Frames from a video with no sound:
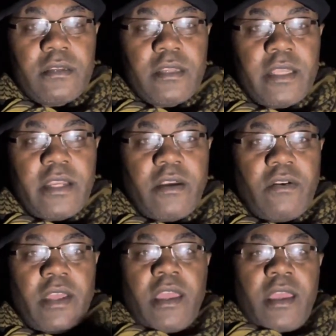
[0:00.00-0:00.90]
You know?
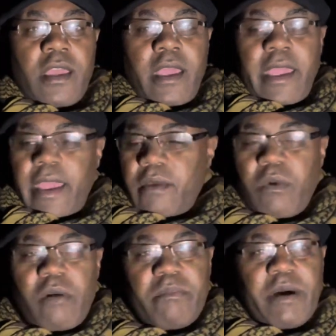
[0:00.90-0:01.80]
And it
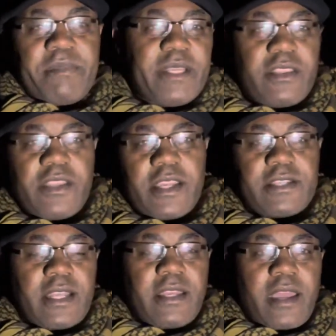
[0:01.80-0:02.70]
won't bump into things
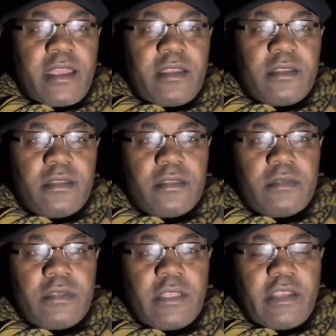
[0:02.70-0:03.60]
at night.
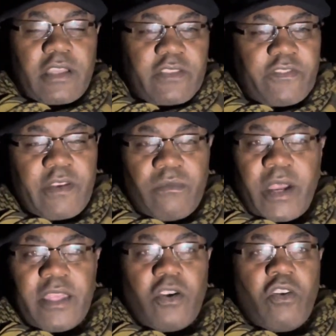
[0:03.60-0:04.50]
And it could fit right
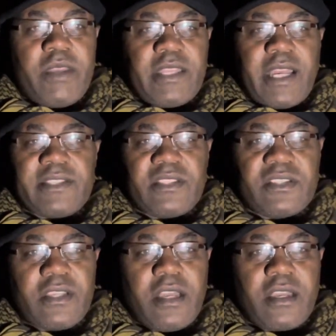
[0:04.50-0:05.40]
in the obi, nice and
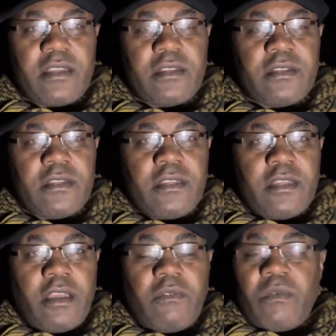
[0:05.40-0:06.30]
snug.
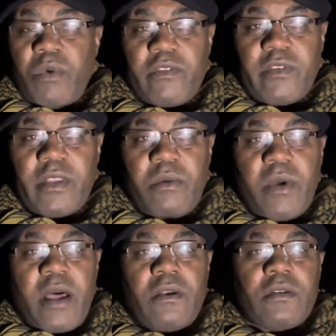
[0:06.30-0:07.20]
It would work really
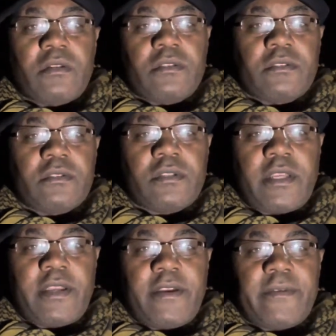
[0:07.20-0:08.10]
well. You
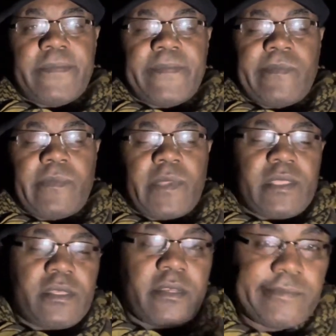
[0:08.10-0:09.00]
know?
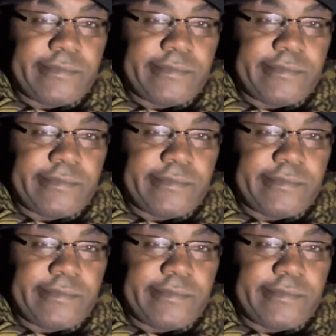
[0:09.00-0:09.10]
So